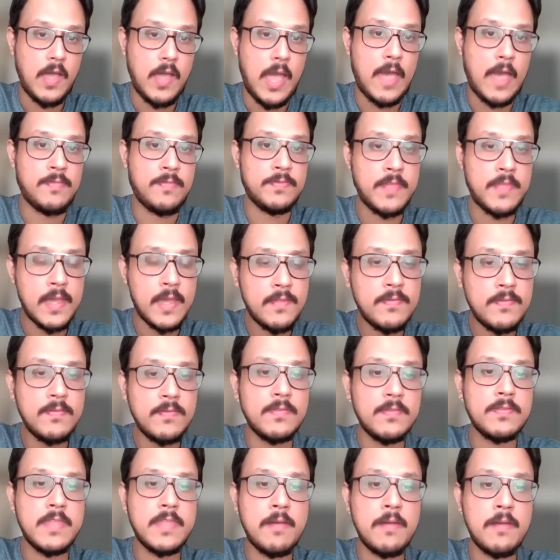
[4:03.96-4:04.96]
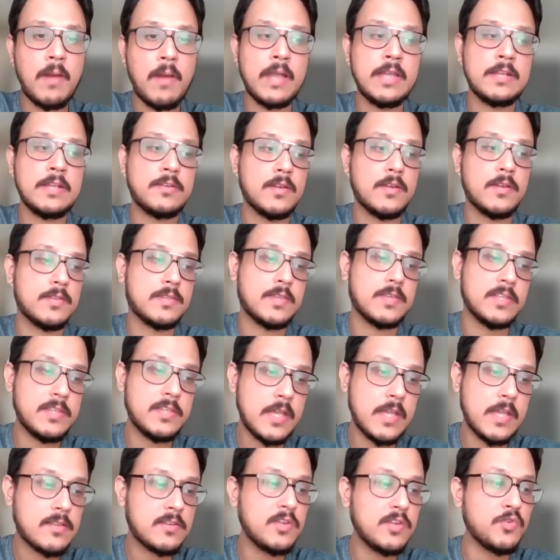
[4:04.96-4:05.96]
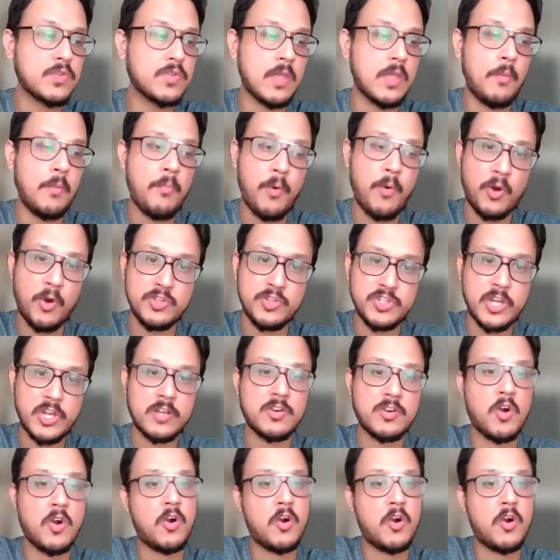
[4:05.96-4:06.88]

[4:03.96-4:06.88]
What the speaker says: And then they might suggest you some project,